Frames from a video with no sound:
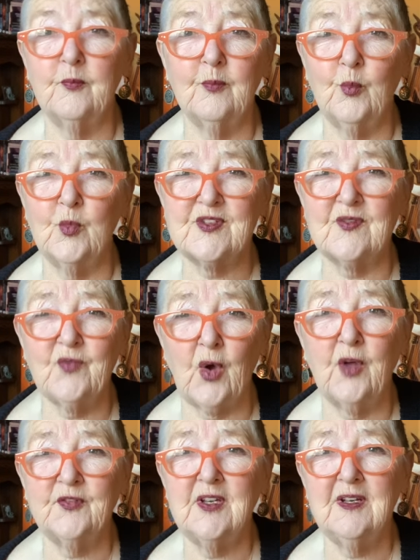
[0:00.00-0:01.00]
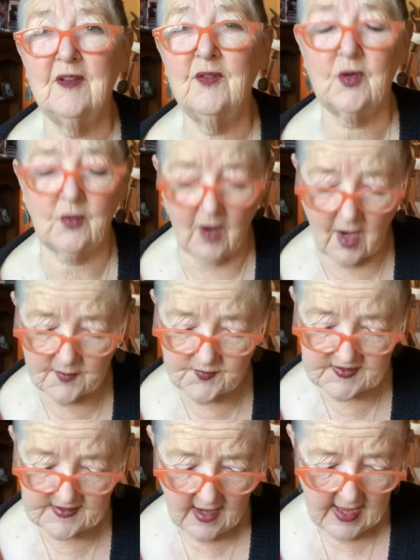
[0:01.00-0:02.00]
was involved in the
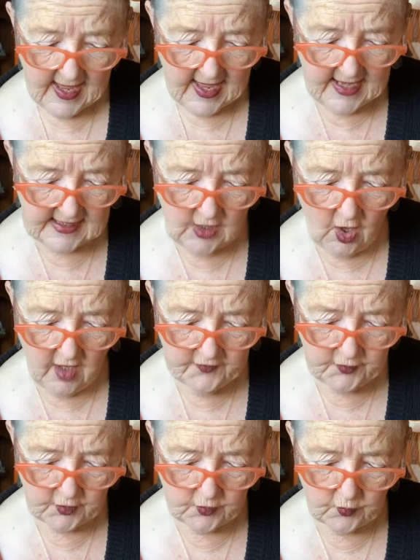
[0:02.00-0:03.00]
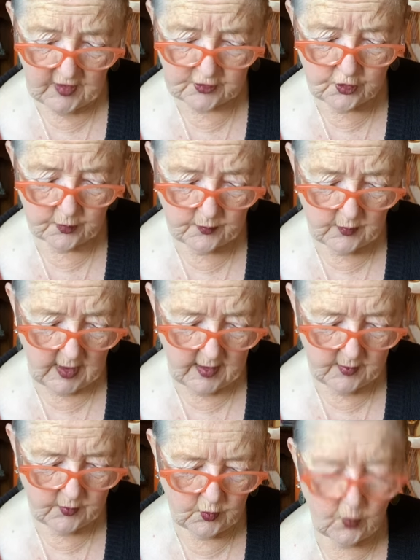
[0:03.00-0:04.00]
crimes, and he offered
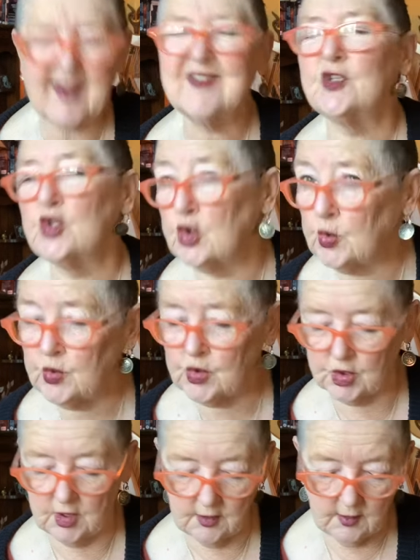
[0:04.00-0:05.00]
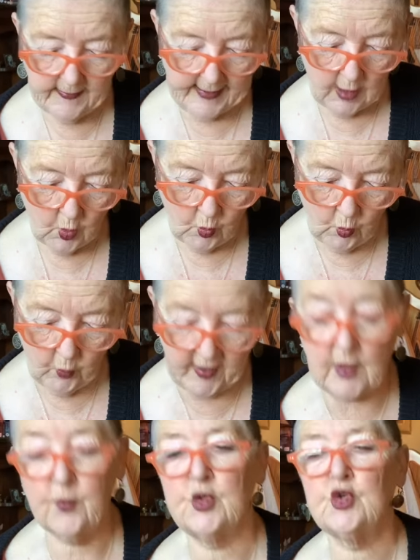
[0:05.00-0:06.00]
restitution when
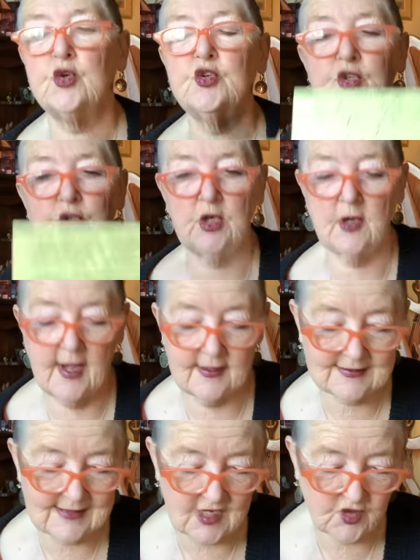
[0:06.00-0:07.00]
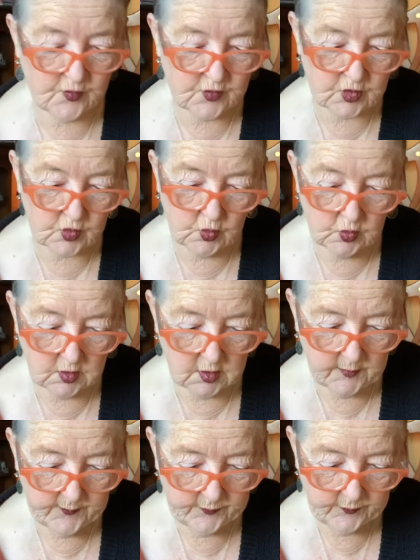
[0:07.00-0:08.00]
he returned to the United States from
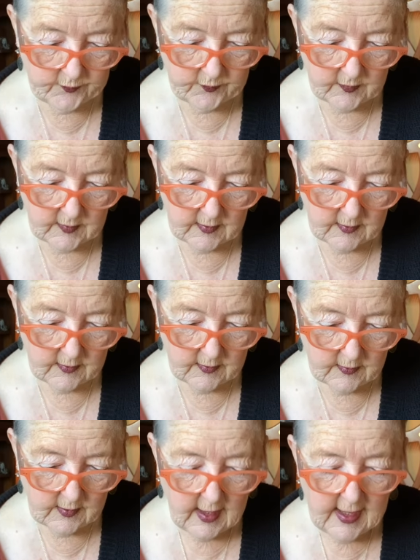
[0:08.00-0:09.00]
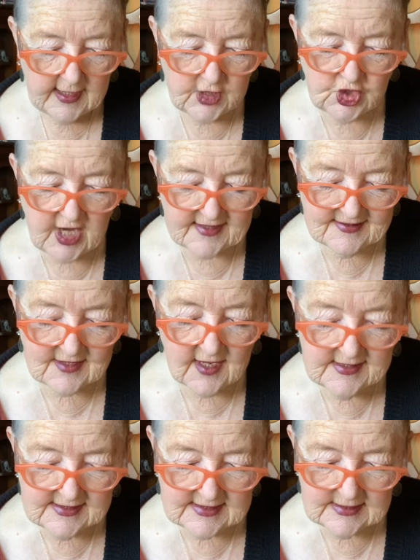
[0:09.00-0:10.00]
school. He
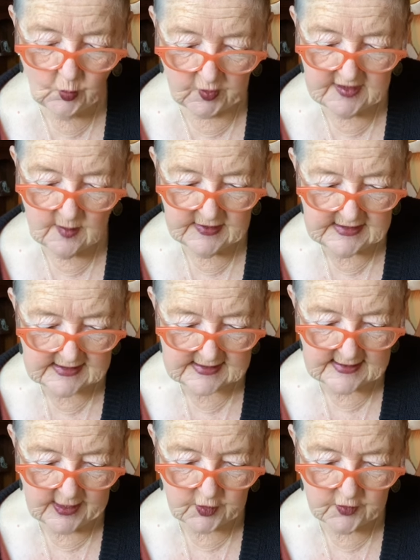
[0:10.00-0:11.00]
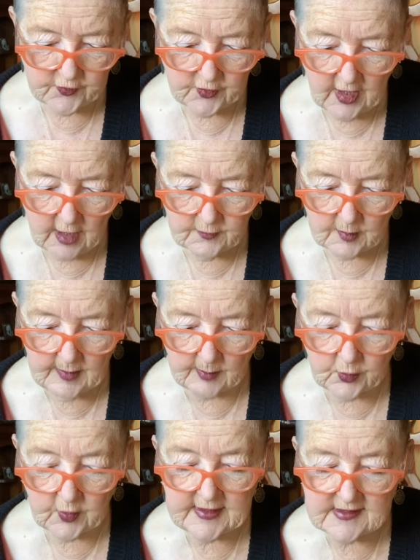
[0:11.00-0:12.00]
chastised William in this letter for not
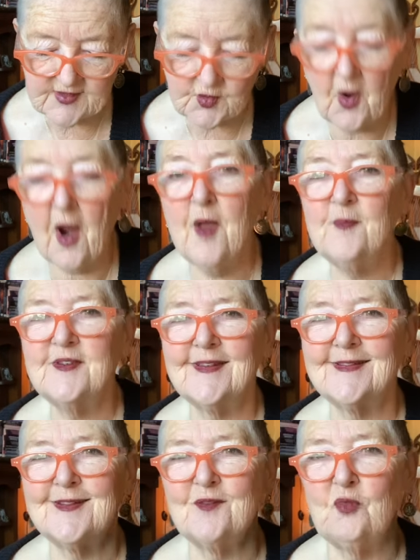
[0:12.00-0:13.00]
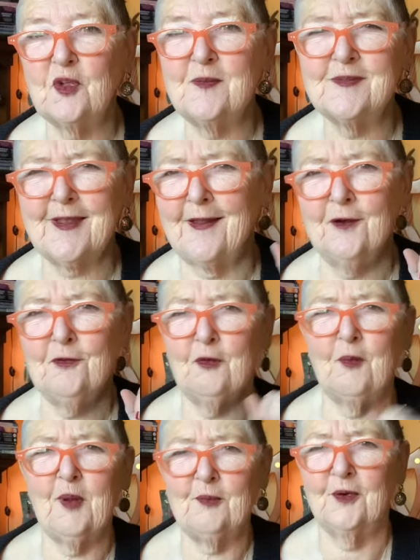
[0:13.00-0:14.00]
remembering his crimes, as William said, I don't
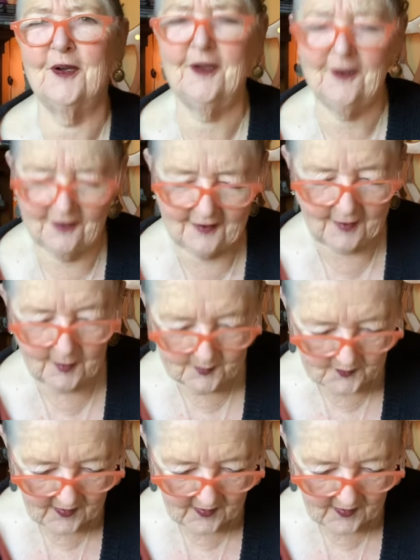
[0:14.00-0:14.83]
remember any of that.